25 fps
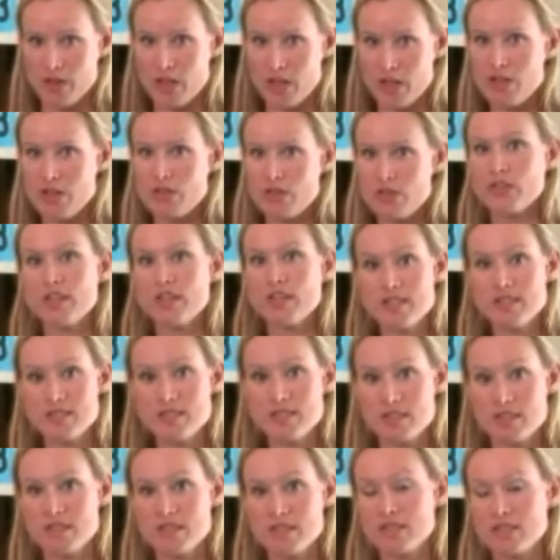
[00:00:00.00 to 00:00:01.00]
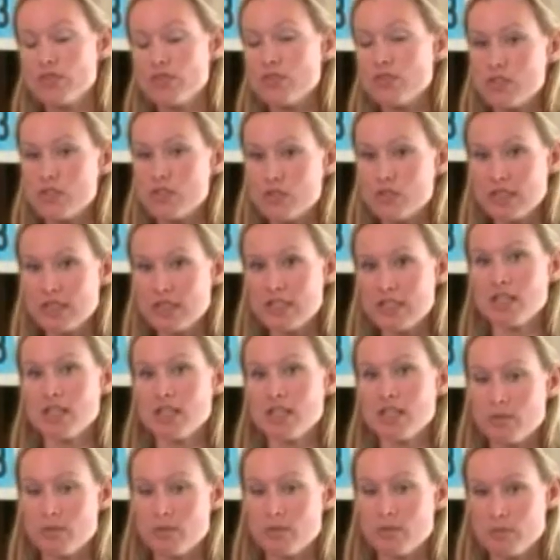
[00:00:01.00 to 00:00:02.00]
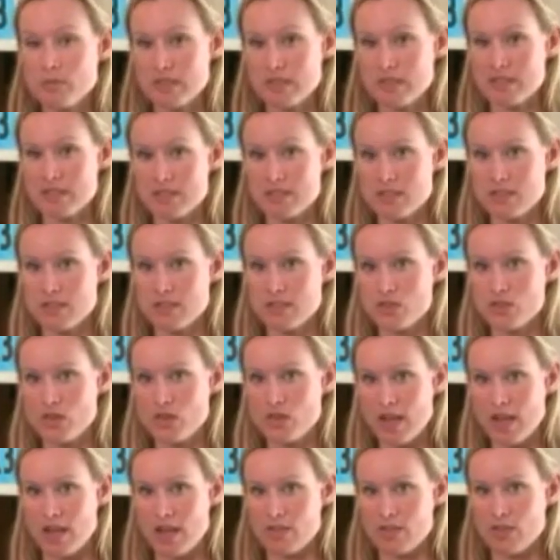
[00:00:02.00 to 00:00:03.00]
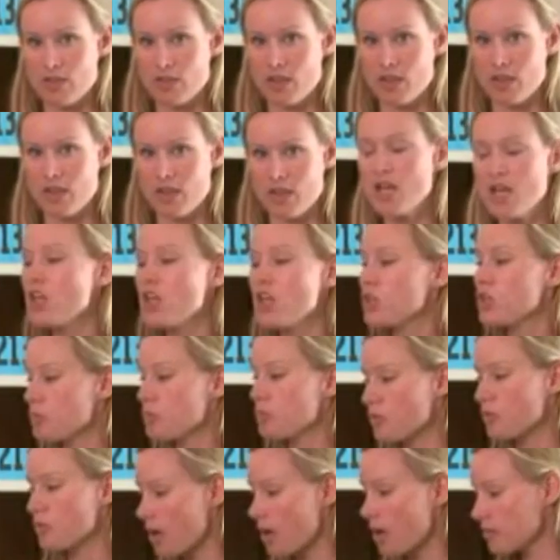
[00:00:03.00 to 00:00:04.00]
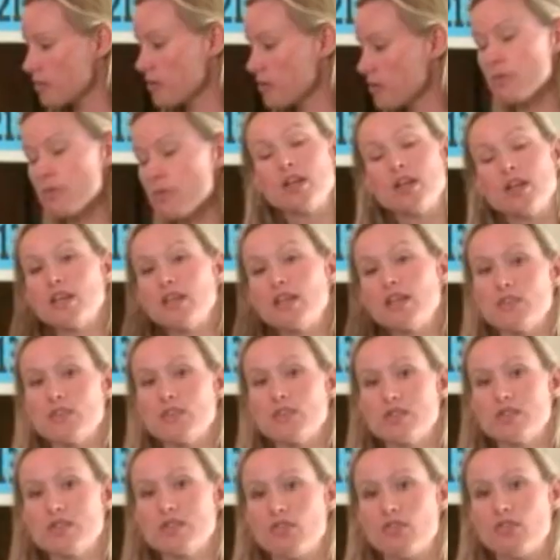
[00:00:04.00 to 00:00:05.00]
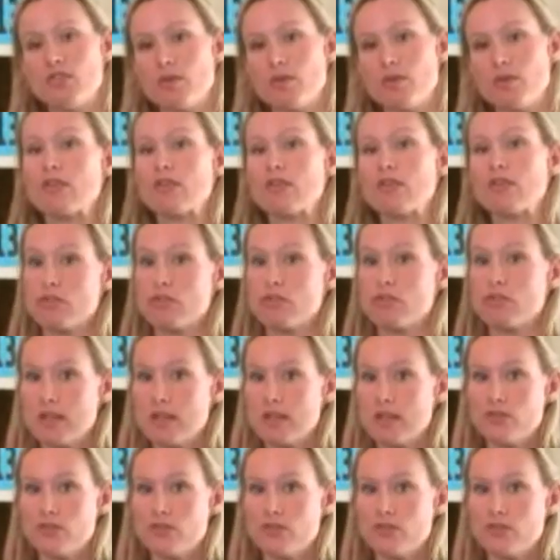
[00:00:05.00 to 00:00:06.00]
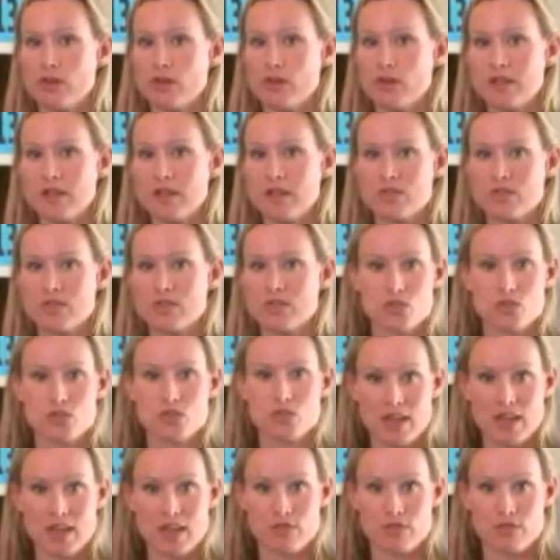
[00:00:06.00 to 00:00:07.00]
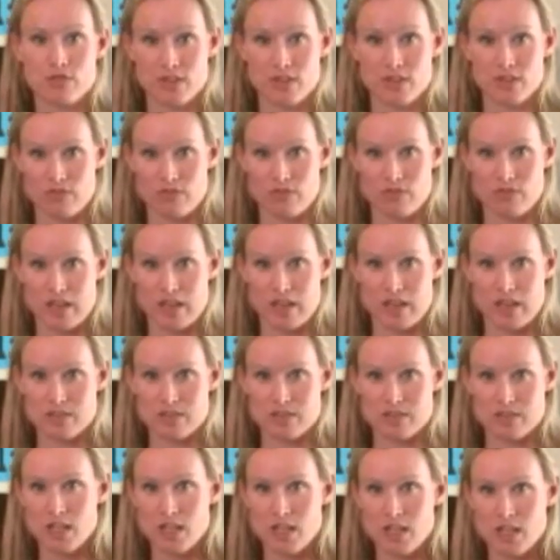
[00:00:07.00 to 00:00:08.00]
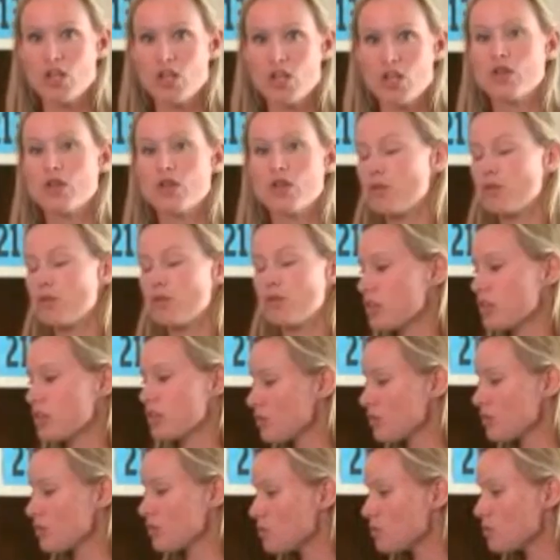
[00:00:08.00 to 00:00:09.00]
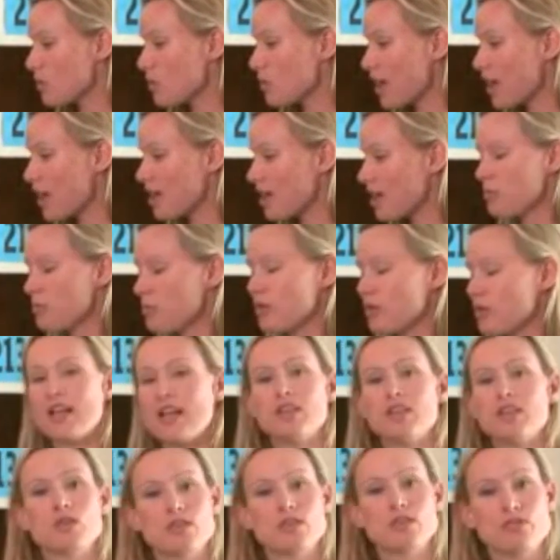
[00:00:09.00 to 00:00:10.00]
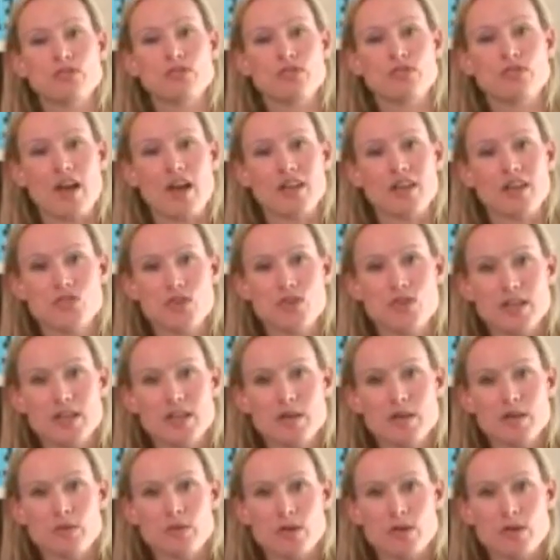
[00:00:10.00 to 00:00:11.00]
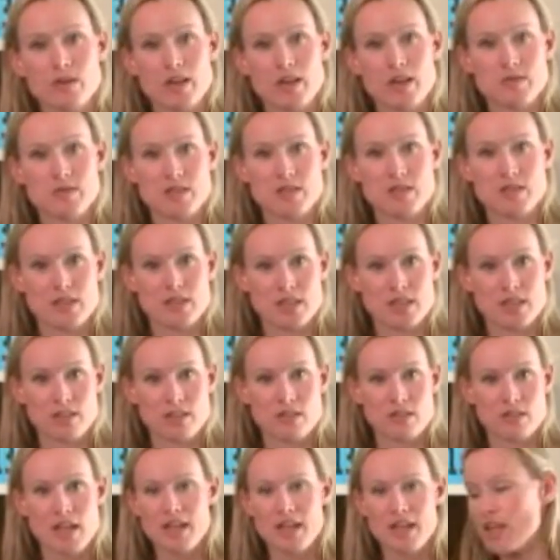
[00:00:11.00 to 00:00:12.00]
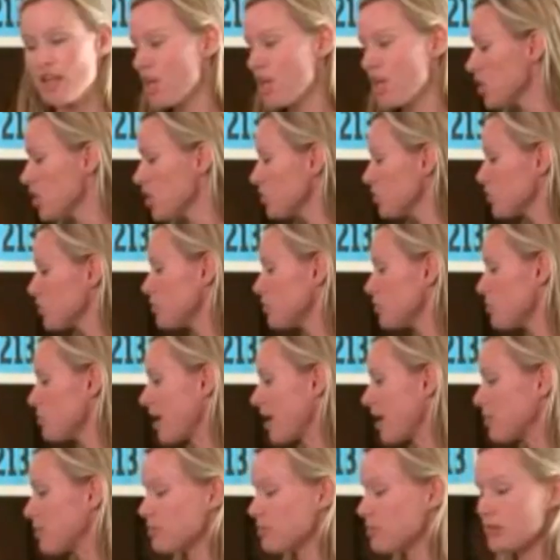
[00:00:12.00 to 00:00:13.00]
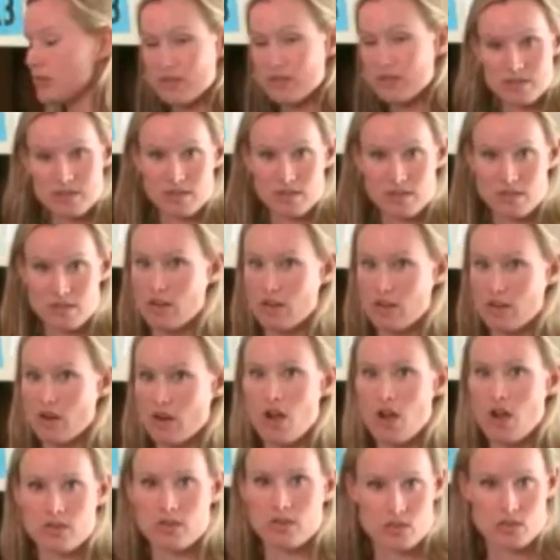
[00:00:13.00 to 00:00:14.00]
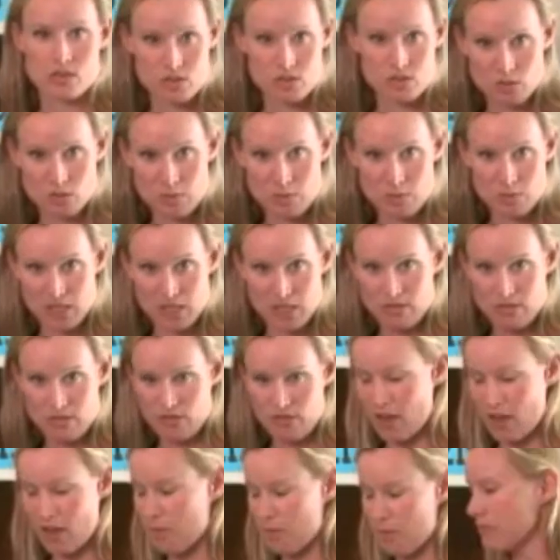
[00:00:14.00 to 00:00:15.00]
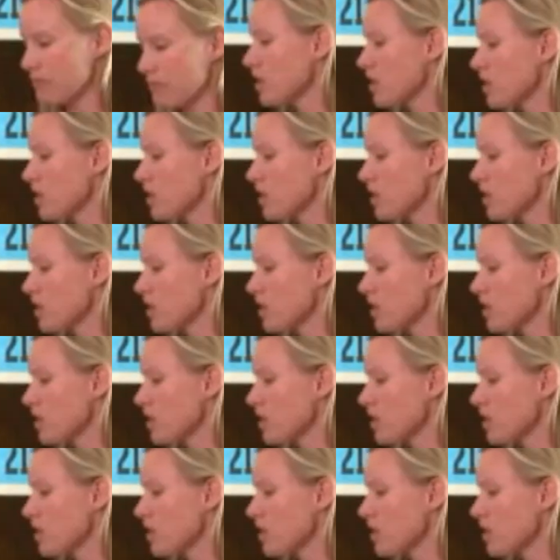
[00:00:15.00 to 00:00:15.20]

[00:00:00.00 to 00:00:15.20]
For instance, if you're doing an Olympic distance triathlon, you probably want to give yourself about 3 to 4 months to train for the event. You can go to the web and you can find training programs on the internet. You could buy books. There are so many of them.